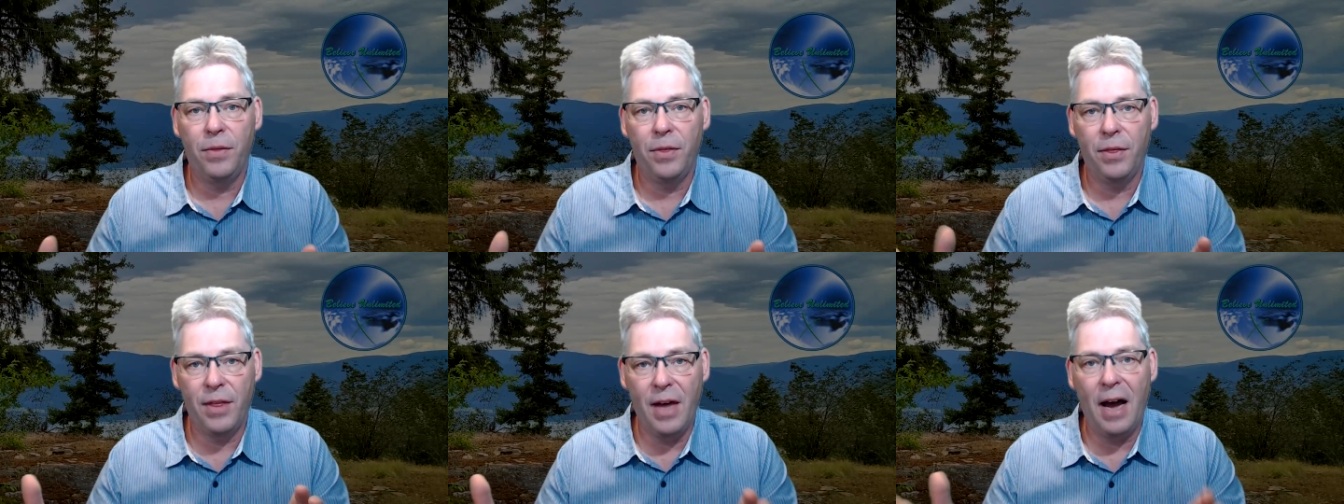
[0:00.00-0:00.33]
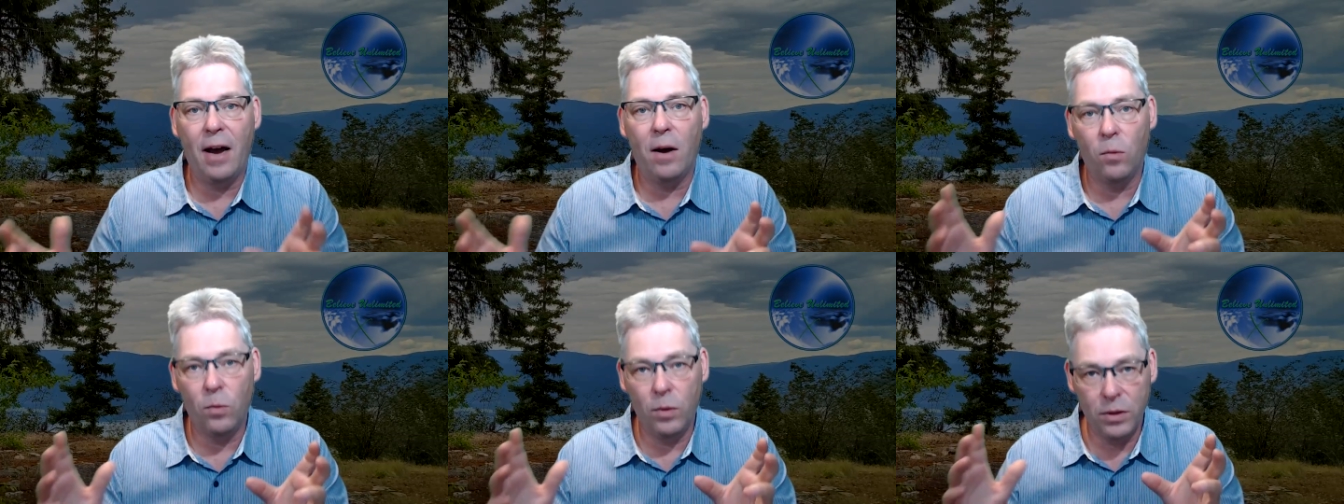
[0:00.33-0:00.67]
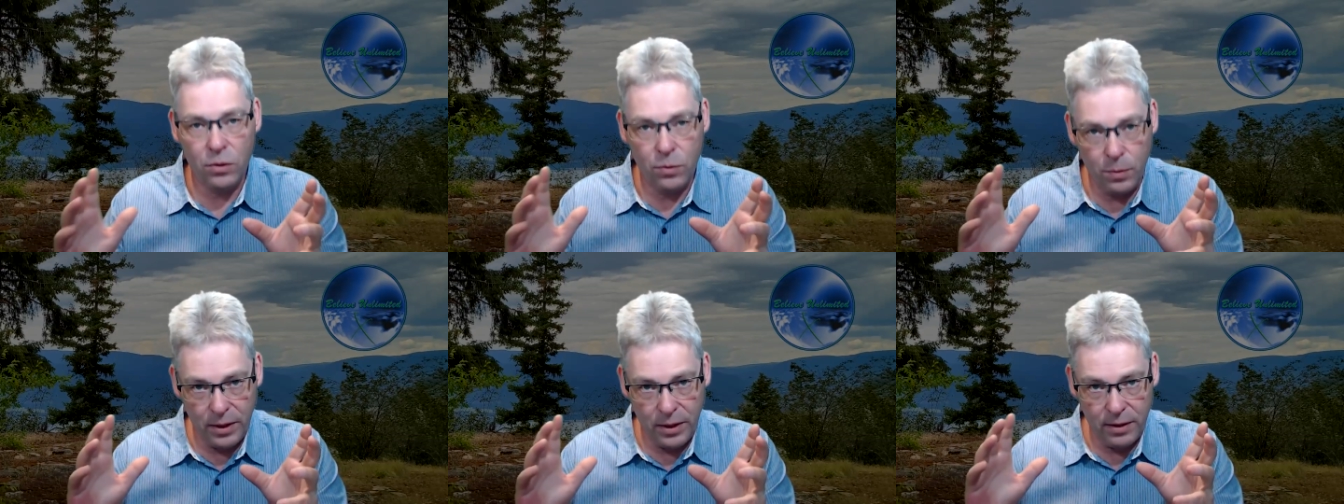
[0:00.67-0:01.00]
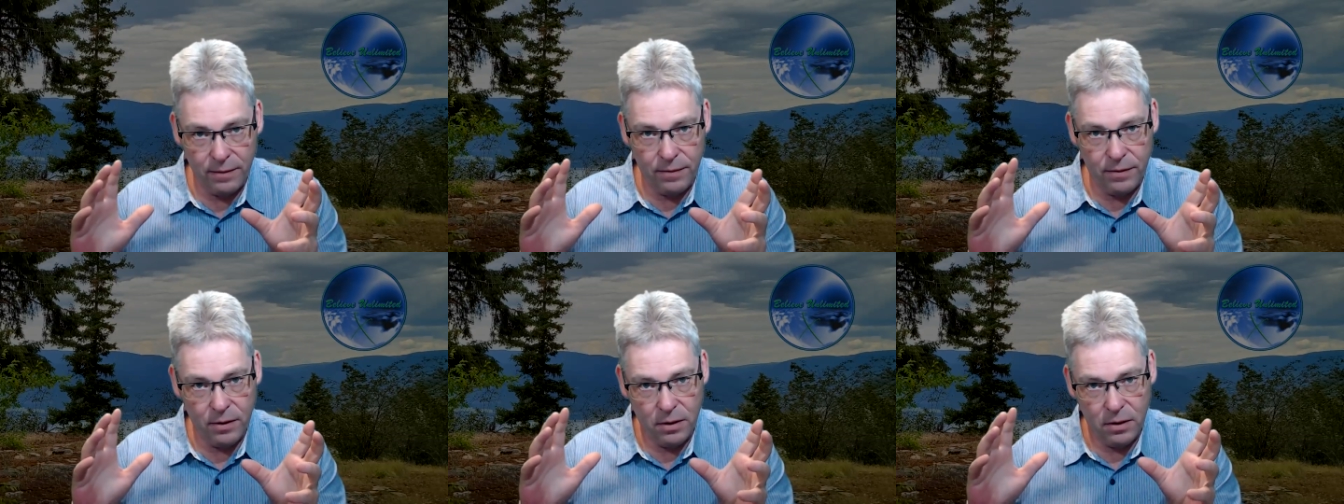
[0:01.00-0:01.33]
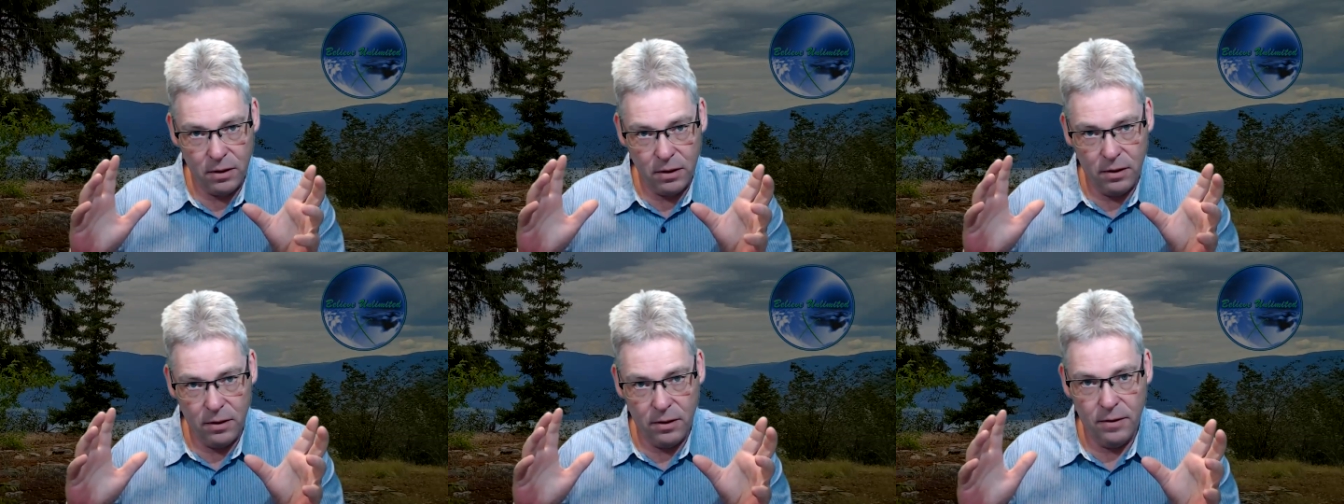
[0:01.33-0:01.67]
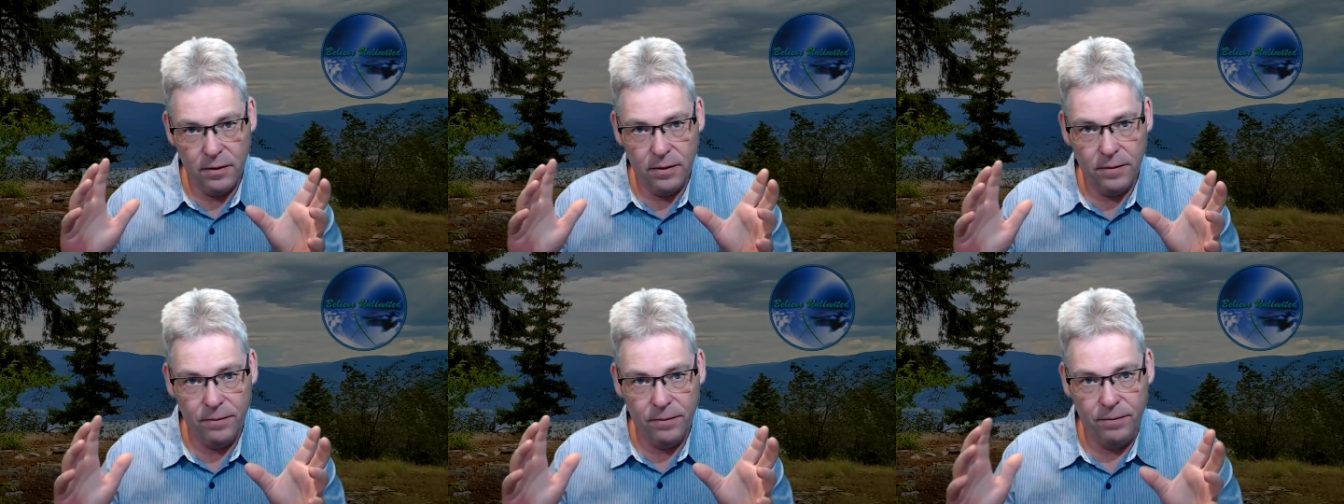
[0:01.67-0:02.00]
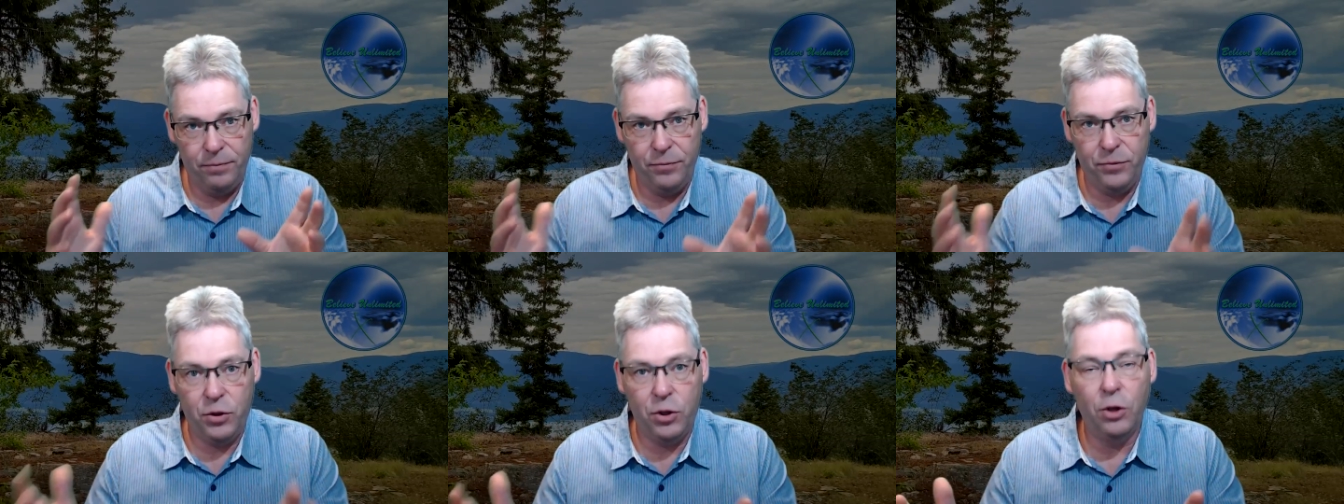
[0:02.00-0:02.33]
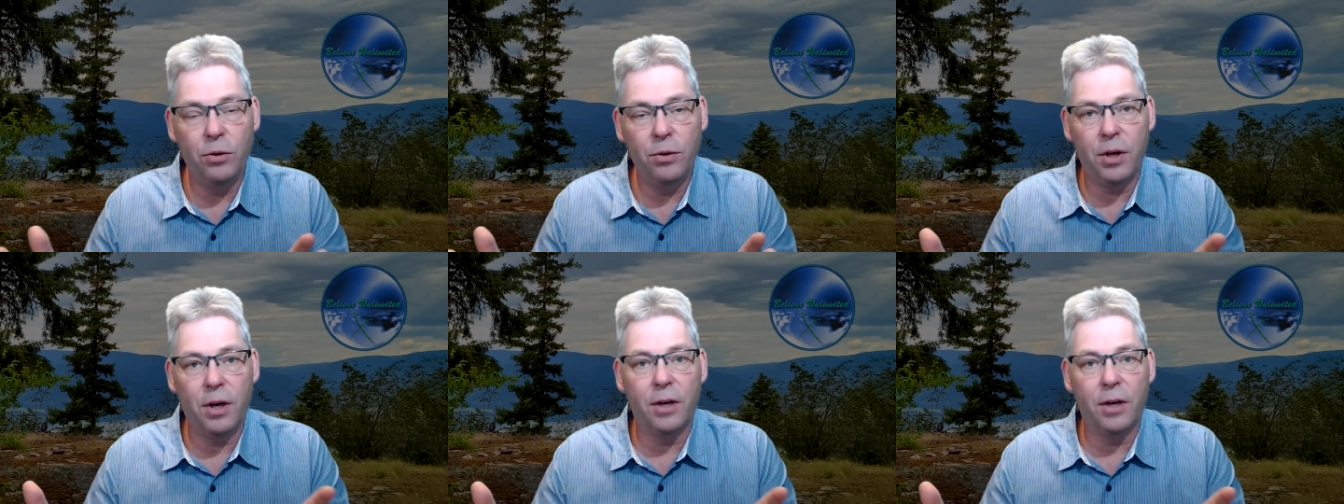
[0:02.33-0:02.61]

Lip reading: that which we have tuned